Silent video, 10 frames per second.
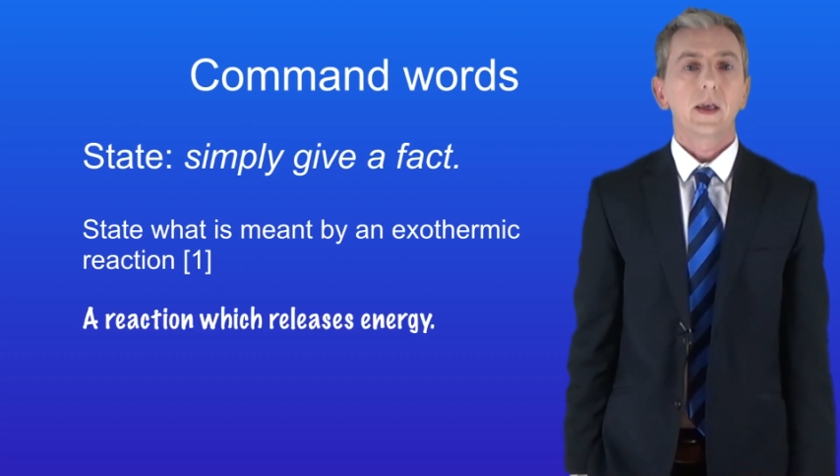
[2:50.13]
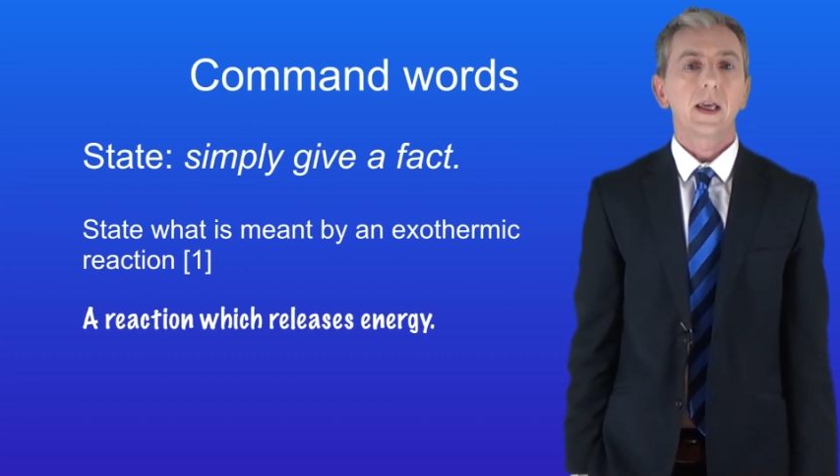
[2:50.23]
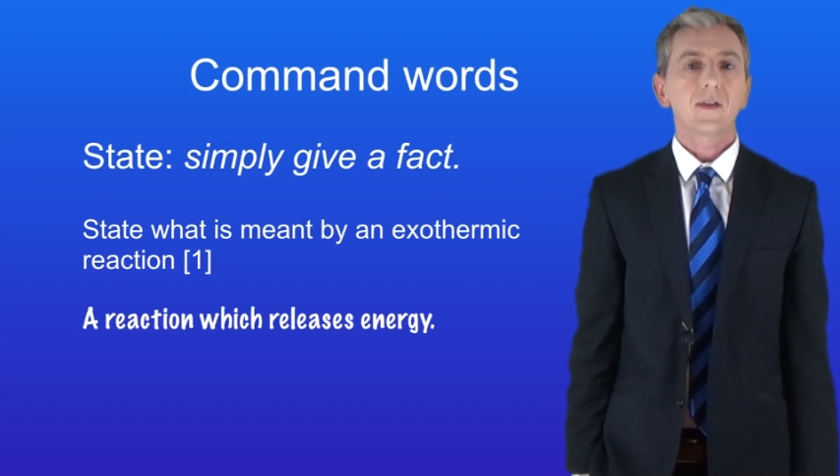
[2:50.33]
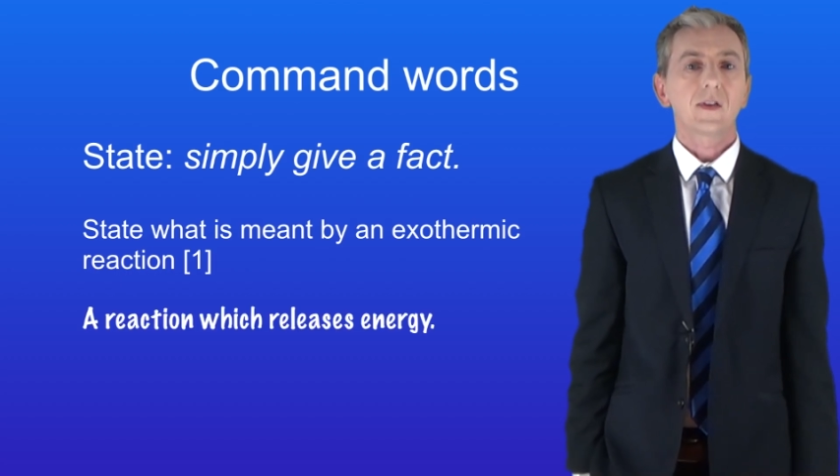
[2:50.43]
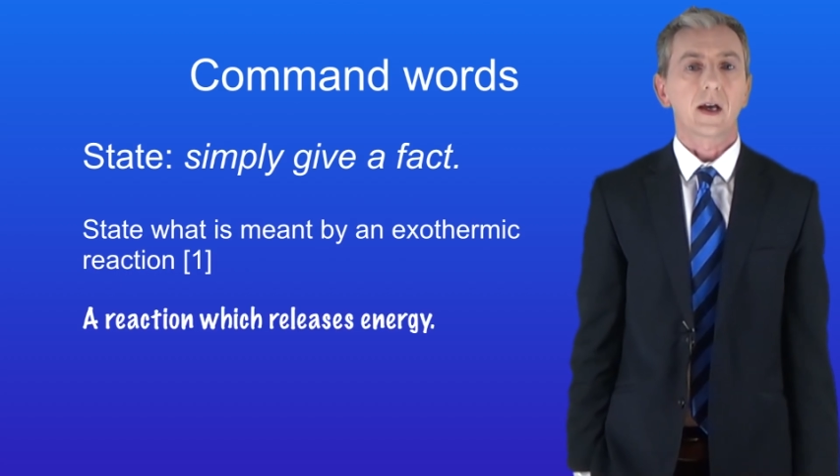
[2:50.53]

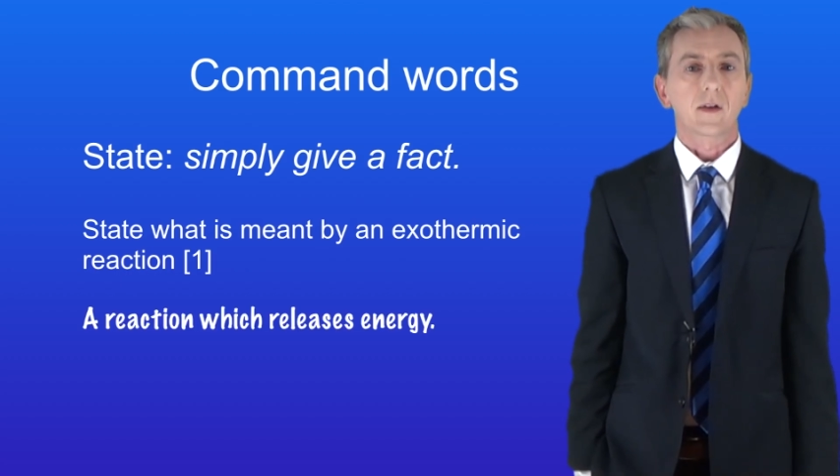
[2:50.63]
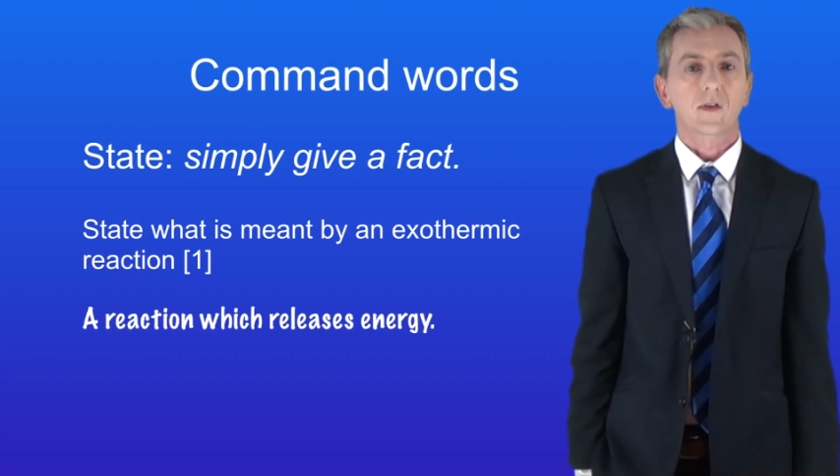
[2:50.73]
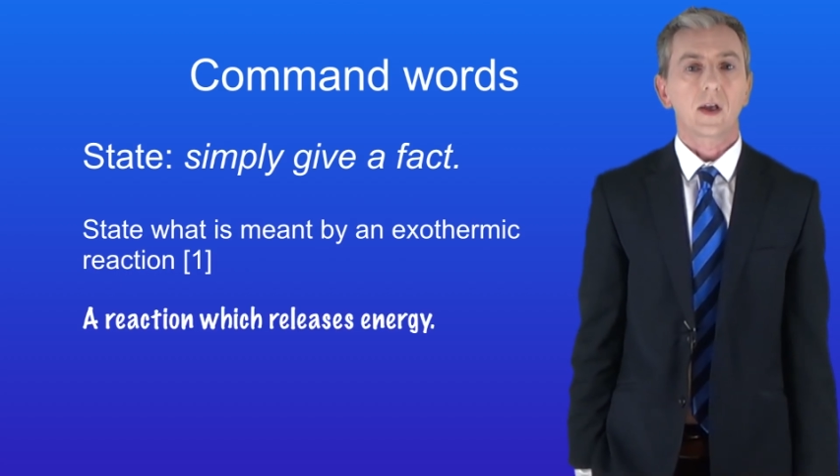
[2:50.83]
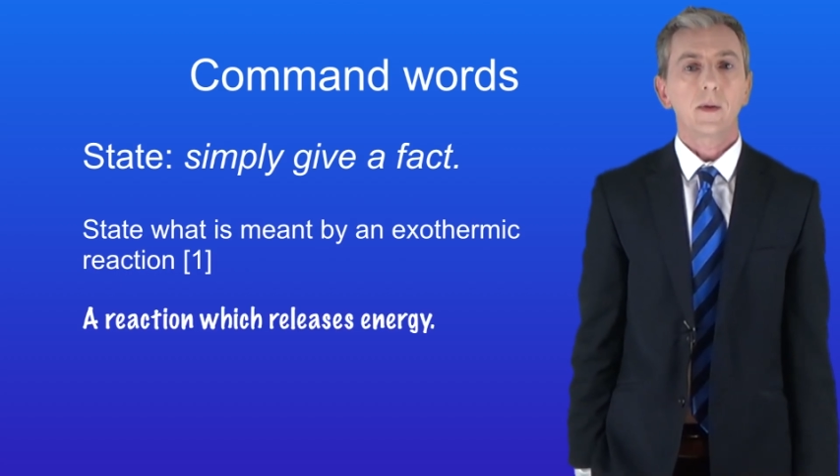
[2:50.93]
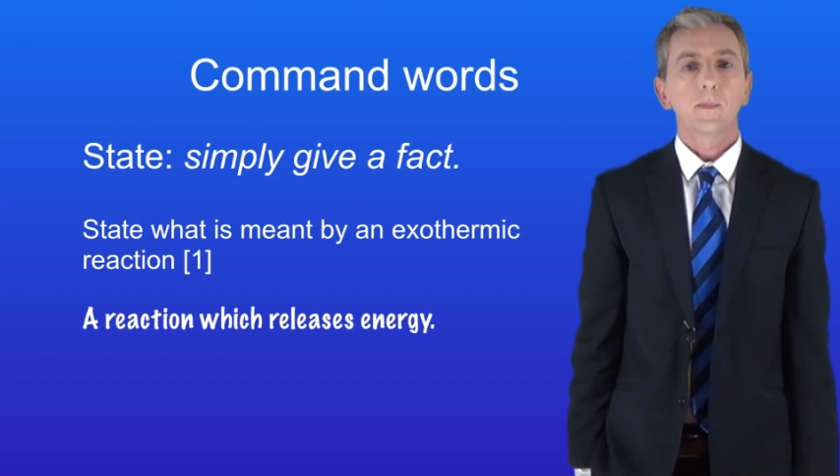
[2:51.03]
Here's the
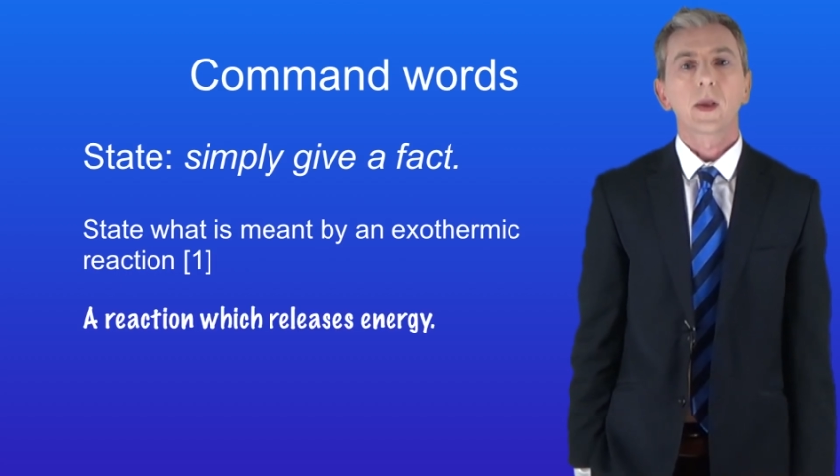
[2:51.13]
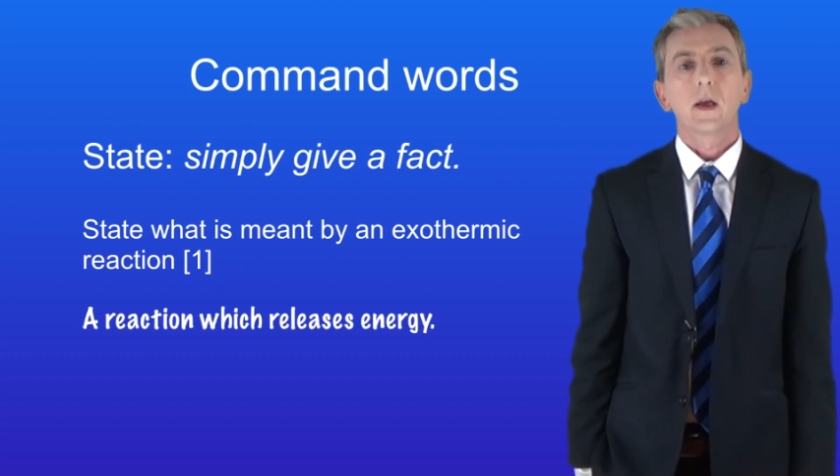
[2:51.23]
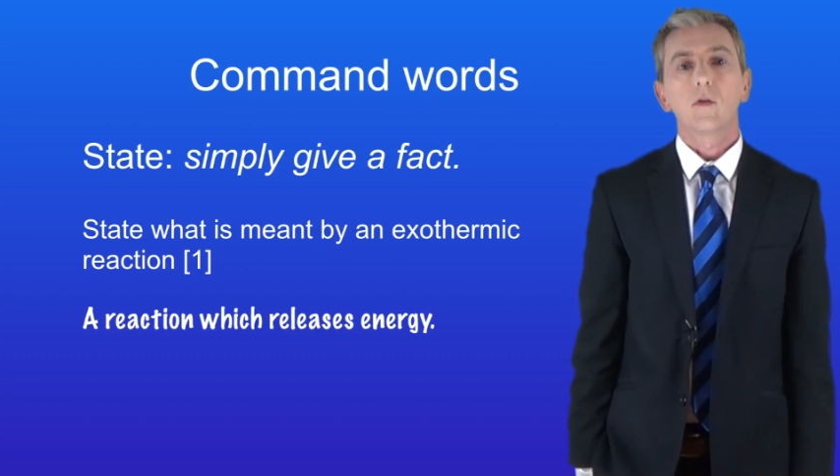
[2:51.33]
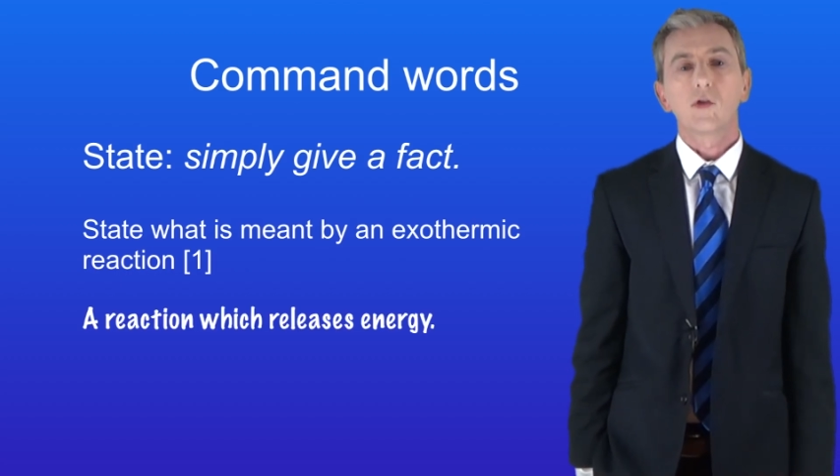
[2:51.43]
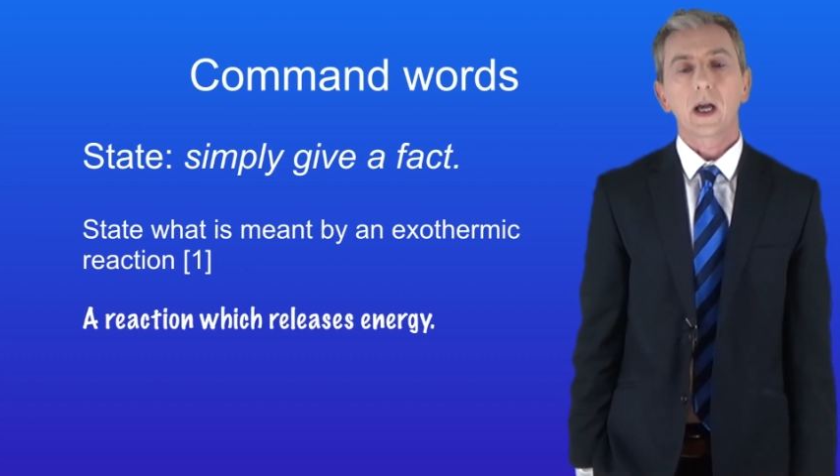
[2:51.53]
answer,
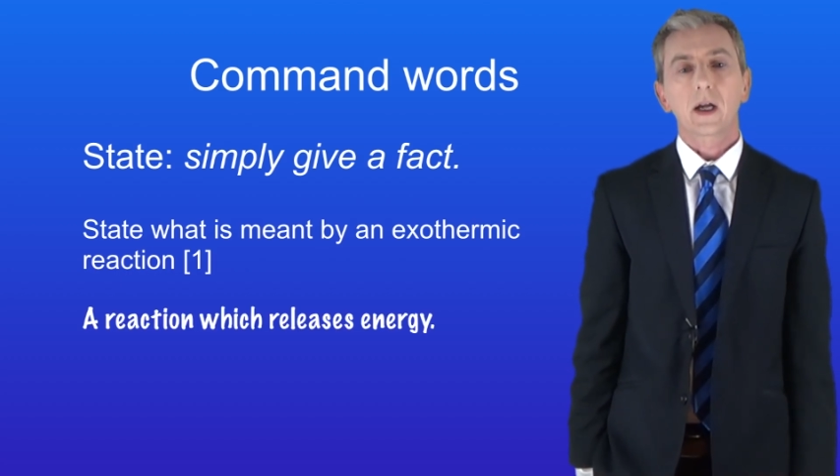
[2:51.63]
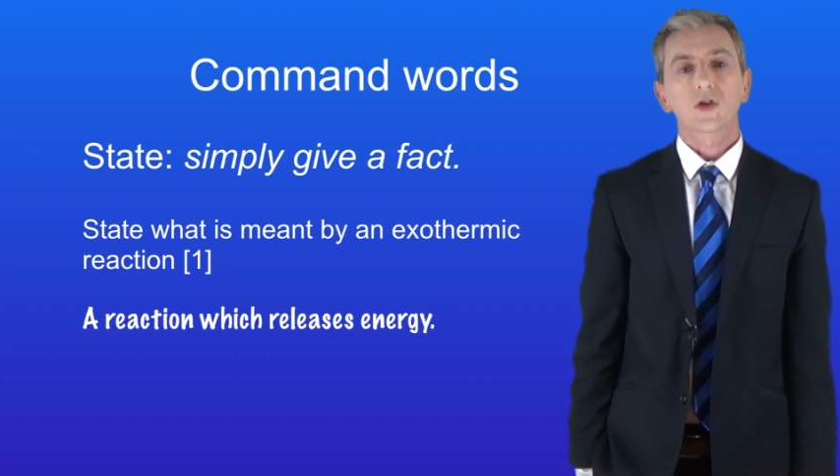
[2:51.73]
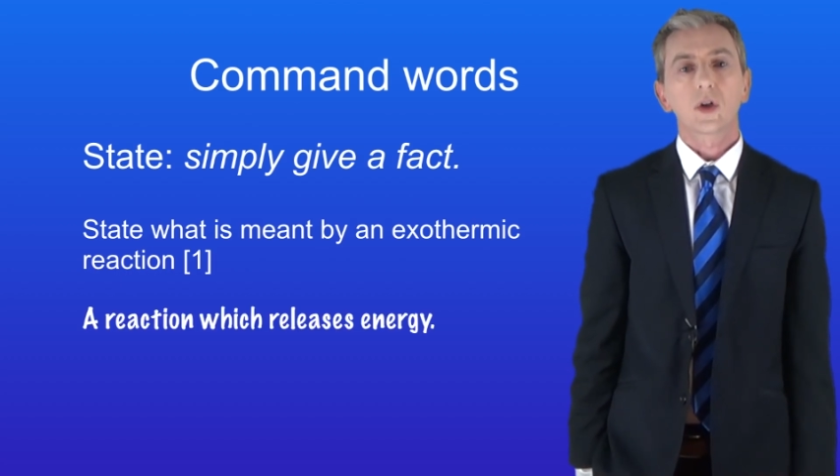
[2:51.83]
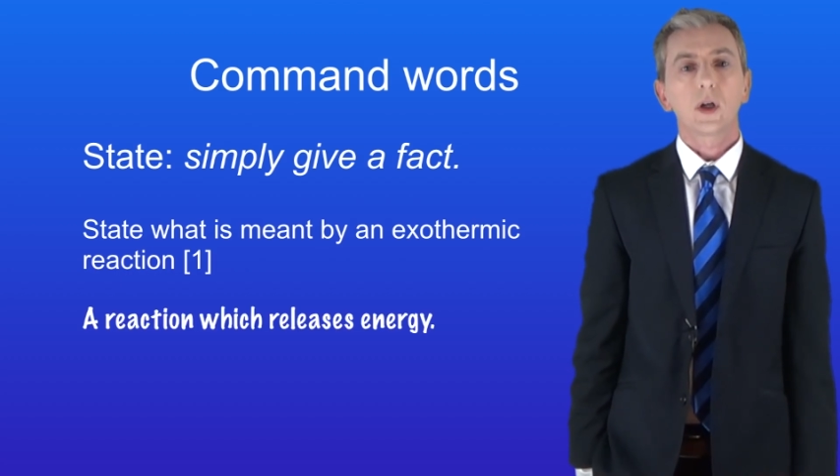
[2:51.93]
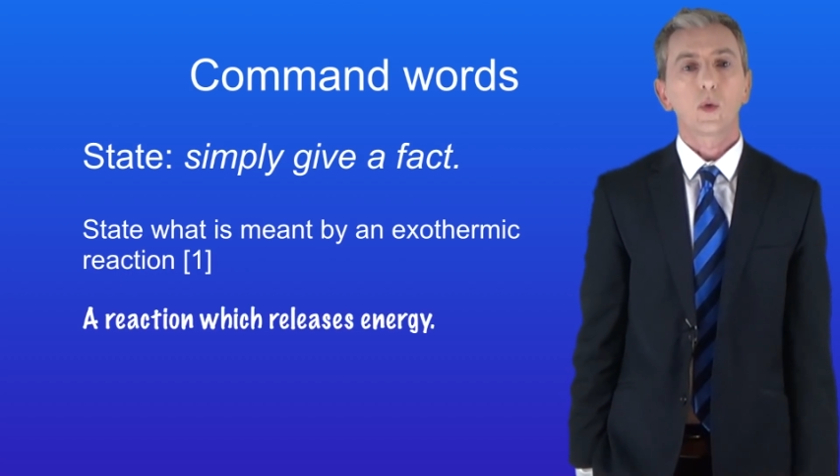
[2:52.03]
a
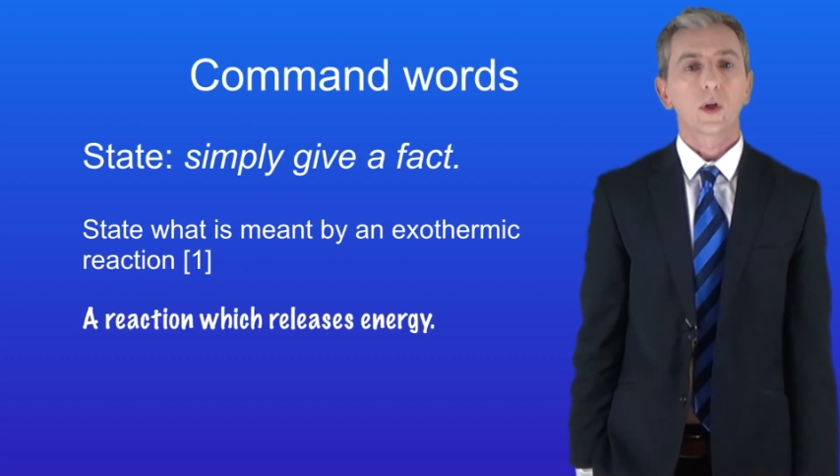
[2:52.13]
reaction